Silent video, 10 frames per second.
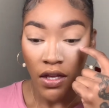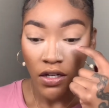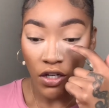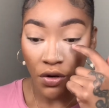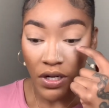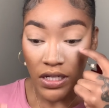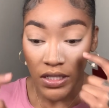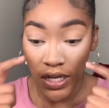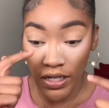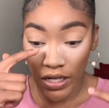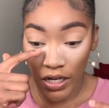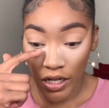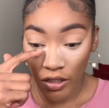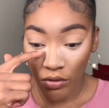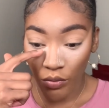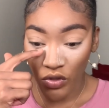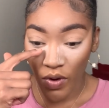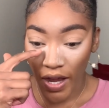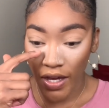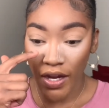the crease and then another one was
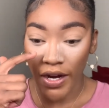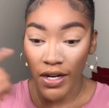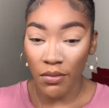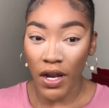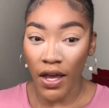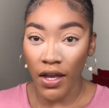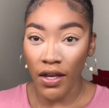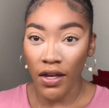right here and i'm like